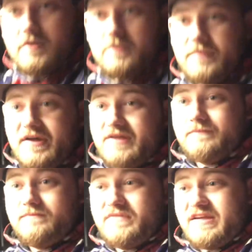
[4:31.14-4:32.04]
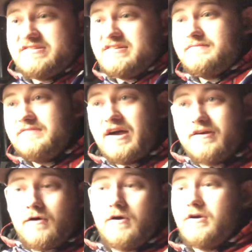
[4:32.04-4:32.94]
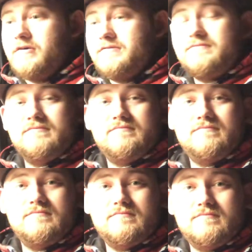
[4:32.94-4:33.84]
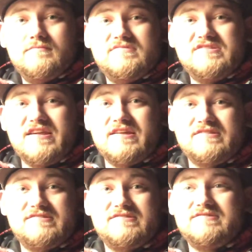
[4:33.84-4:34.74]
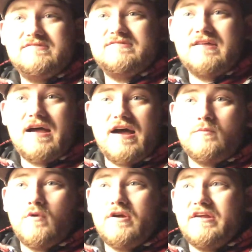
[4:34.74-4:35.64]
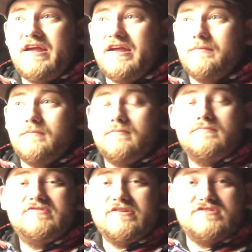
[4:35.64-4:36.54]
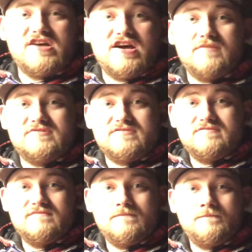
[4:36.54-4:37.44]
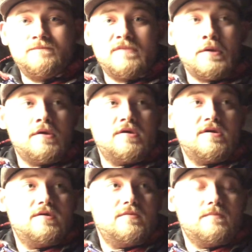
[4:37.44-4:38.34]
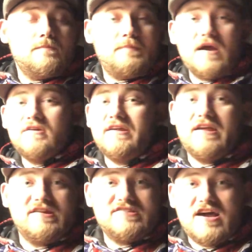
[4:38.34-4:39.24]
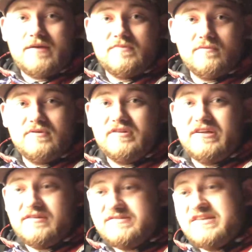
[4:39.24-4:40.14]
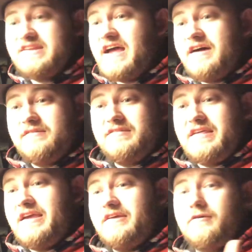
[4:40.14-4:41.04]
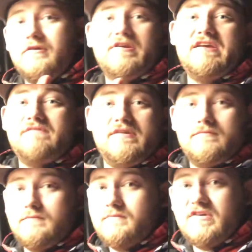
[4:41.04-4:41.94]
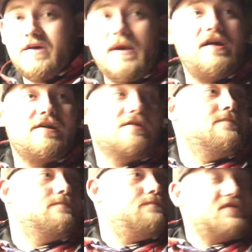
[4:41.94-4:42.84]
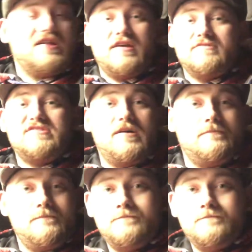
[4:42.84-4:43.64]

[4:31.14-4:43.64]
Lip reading: but it's kind of hard since I'm working 2 jobs, barely any time to really sit down, think, or even come out here and put together something.